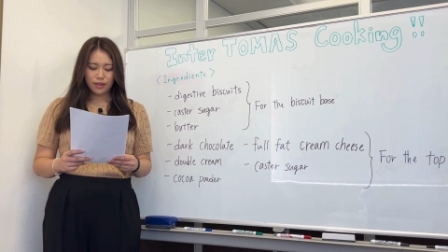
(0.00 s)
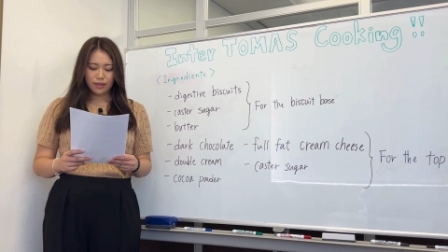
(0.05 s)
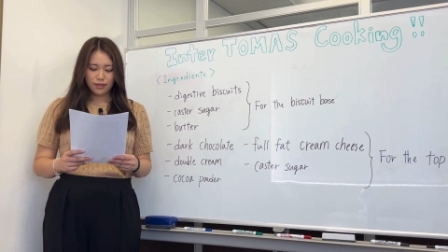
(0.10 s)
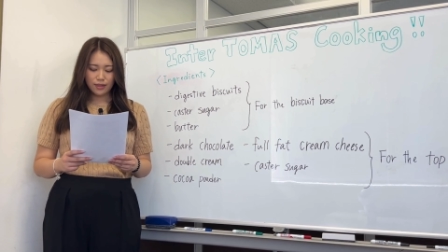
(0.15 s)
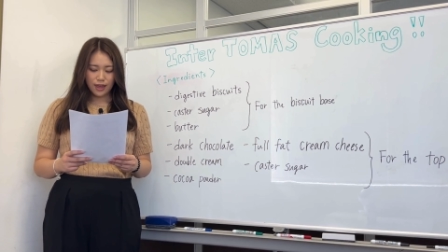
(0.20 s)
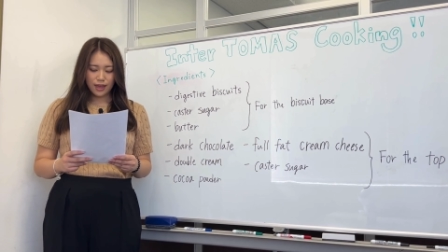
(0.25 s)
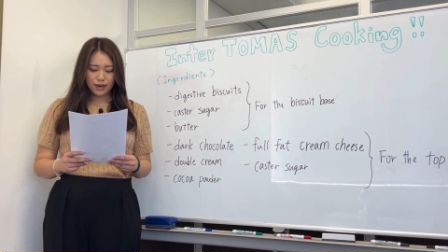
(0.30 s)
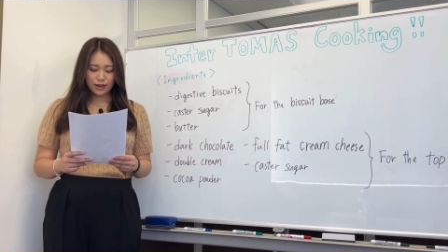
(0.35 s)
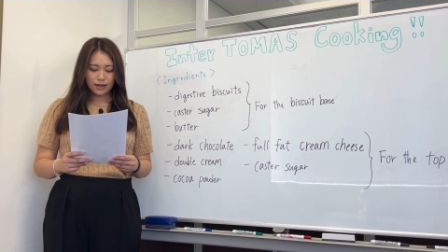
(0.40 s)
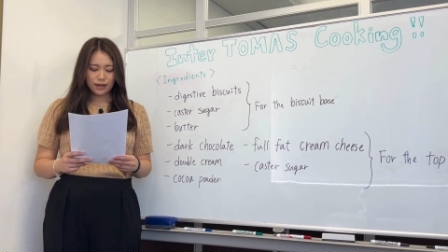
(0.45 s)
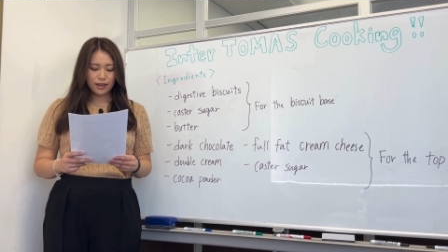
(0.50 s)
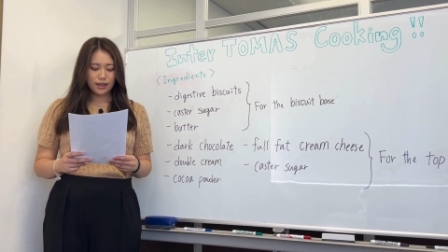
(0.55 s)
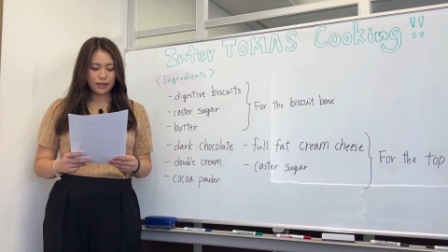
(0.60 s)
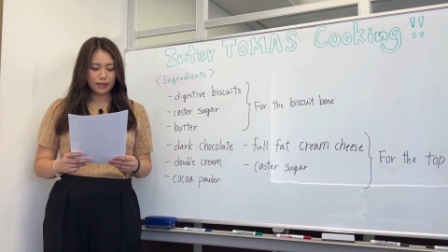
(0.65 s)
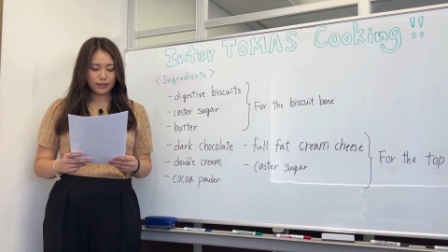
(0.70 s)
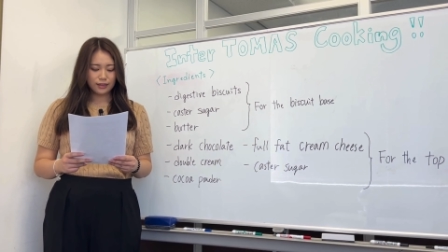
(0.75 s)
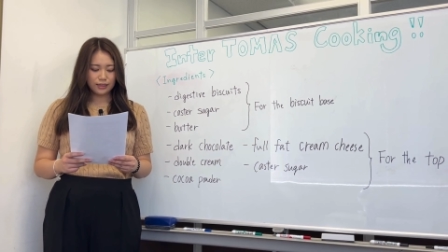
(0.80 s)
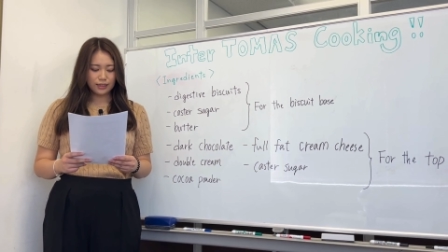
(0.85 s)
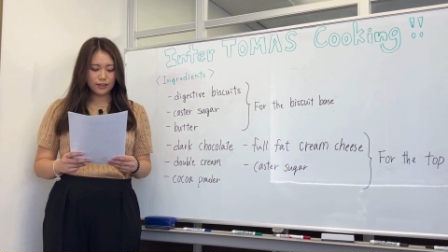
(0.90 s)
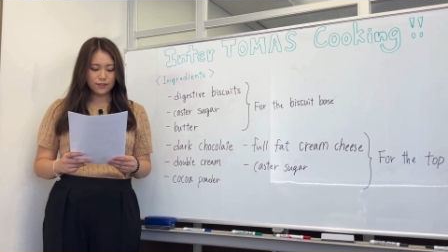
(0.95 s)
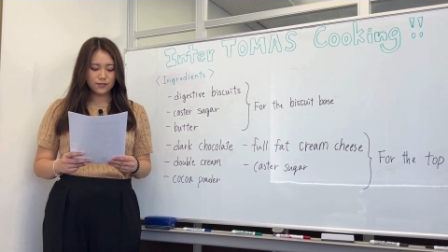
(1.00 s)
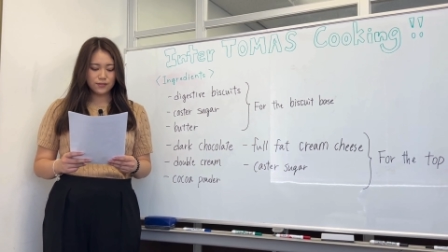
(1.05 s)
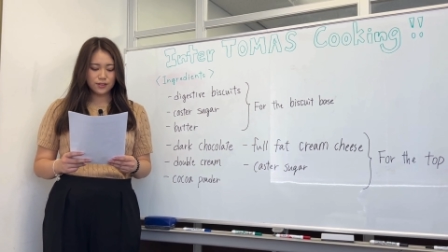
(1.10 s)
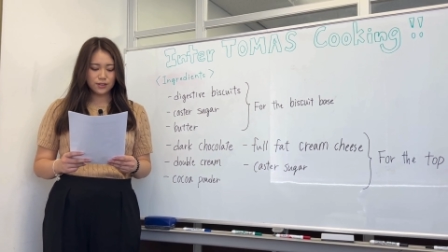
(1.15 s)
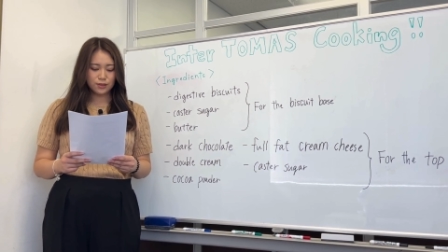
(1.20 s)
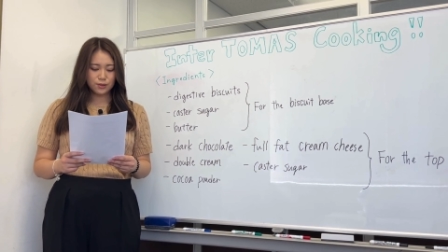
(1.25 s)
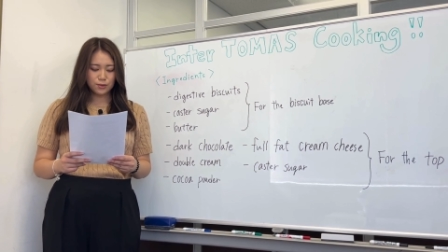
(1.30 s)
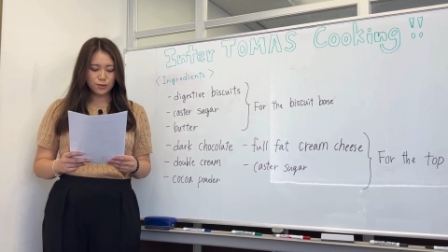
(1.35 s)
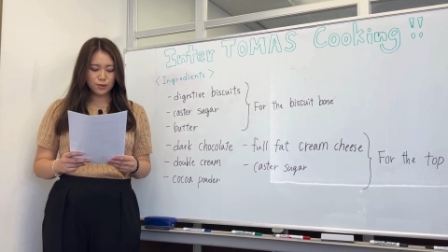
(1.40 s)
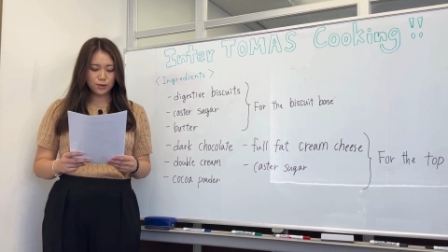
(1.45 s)
Then, leave to
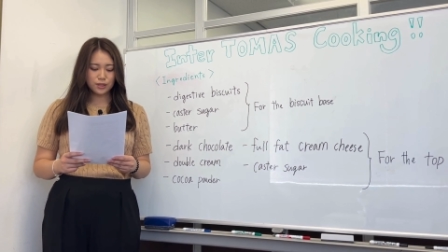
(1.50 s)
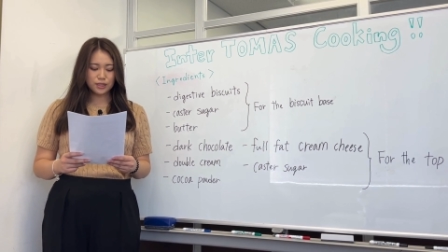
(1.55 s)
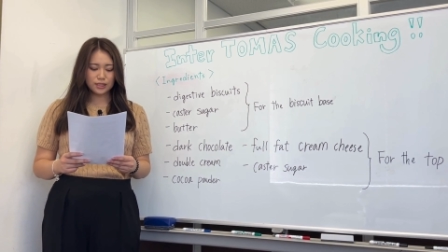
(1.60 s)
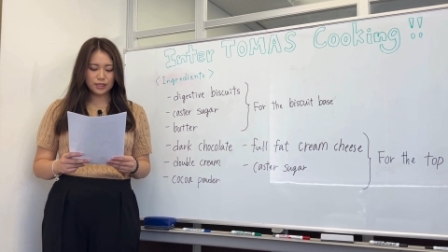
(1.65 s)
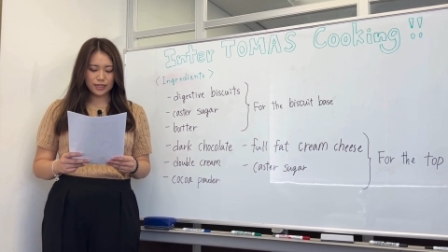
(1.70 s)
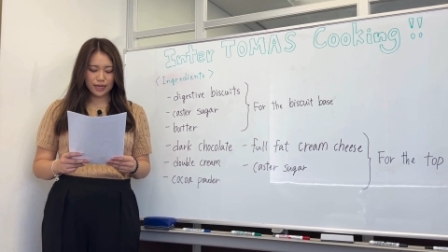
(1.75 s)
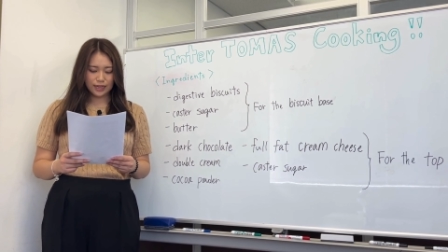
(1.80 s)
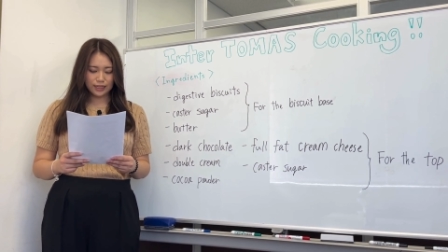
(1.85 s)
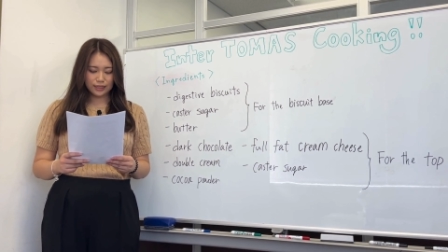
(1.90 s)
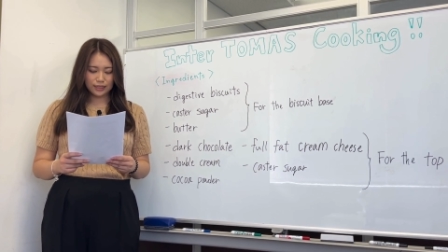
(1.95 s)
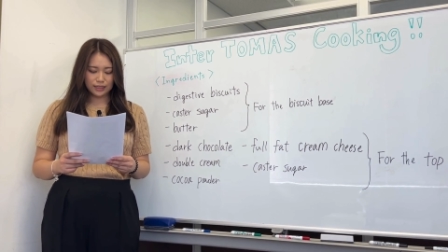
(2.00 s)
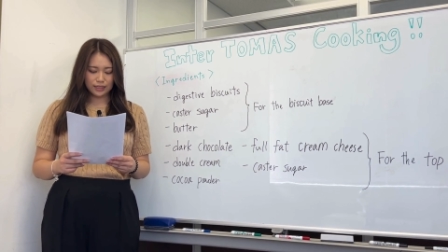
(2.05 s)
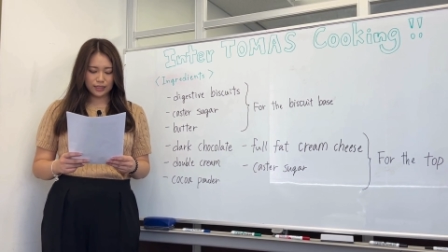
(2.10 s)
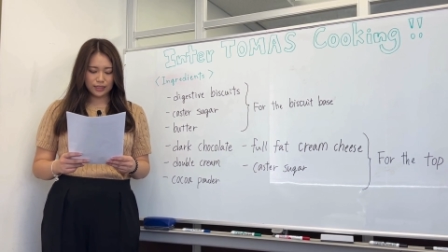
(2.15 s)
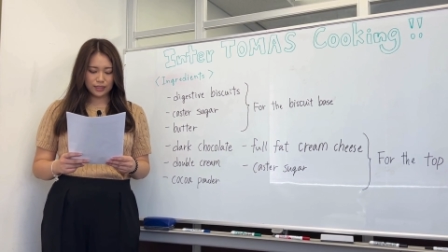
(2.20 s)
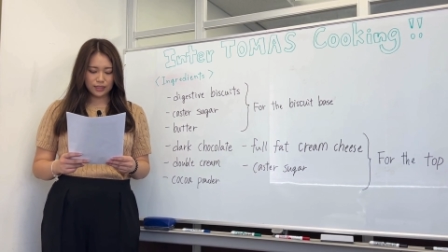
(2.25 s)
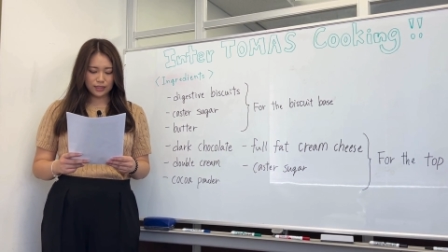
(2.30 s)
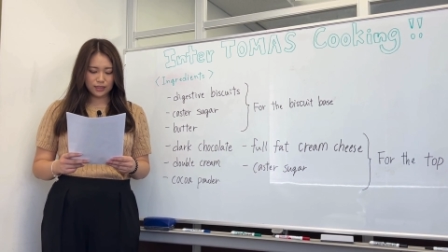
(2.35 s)
cool slightly.